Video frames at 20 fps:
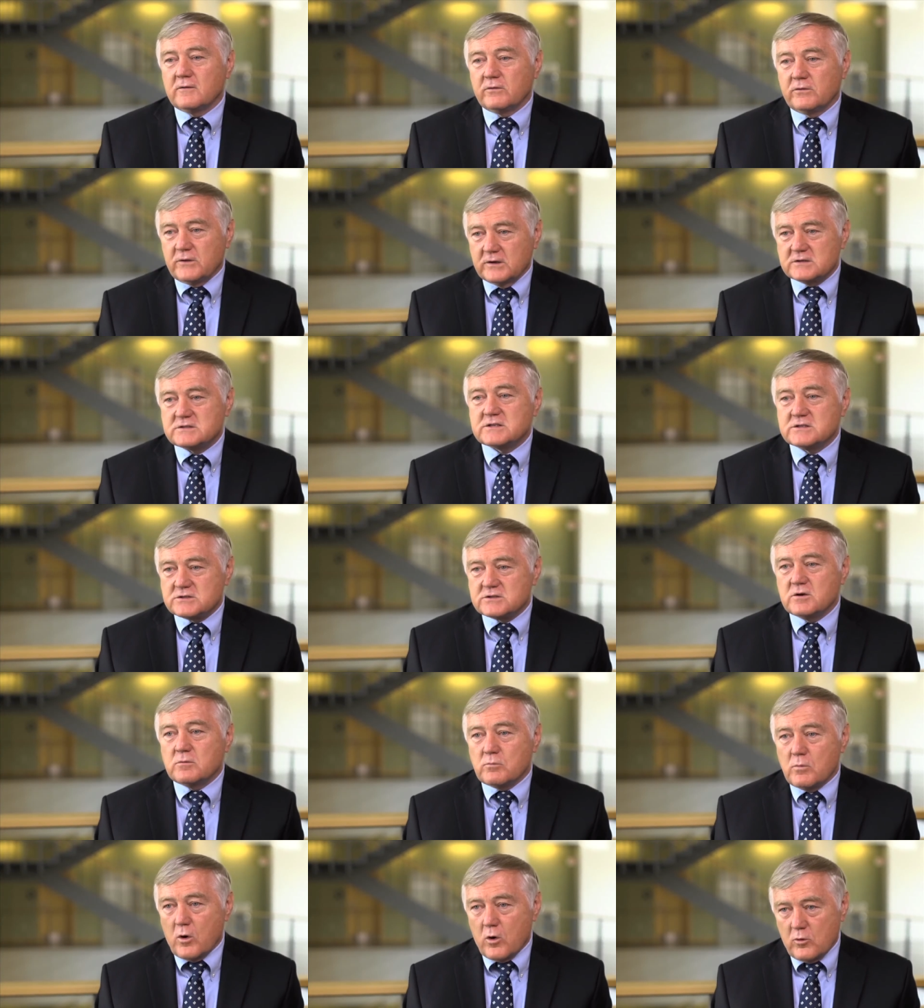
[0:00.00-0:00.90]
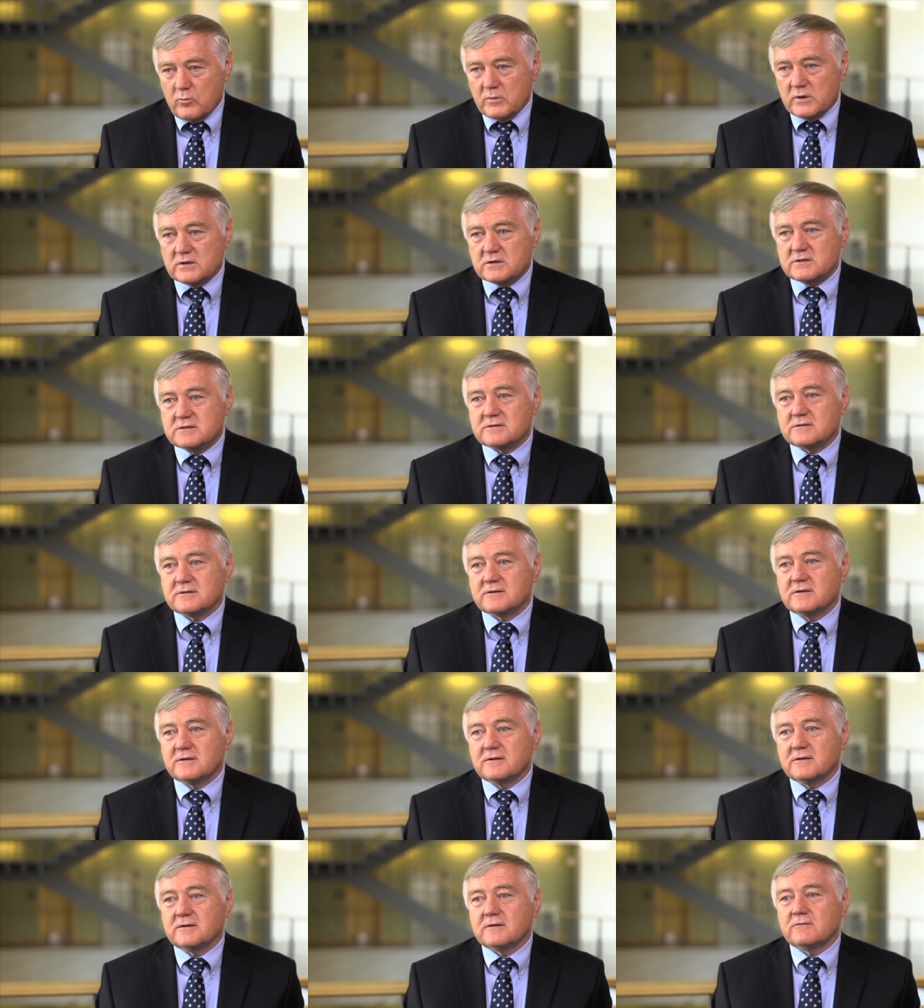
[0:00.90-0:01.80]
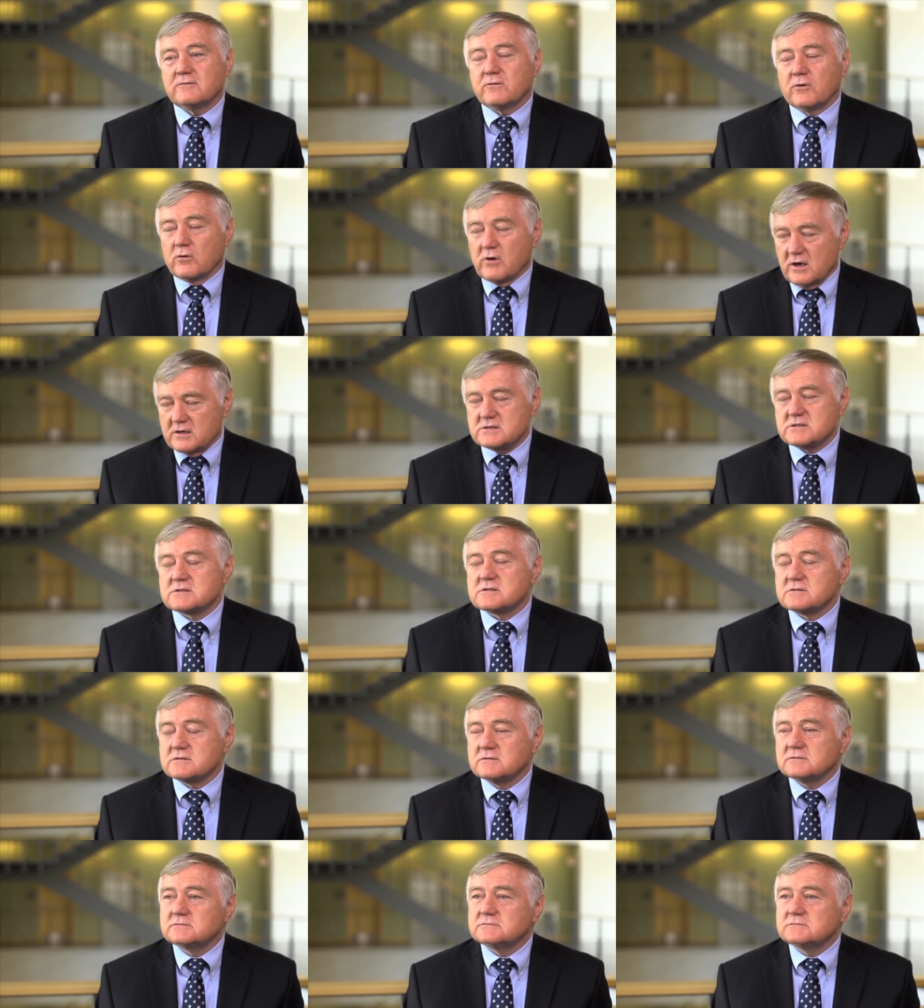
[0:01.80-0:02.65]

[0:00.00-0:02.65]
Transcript: This is the moment for us.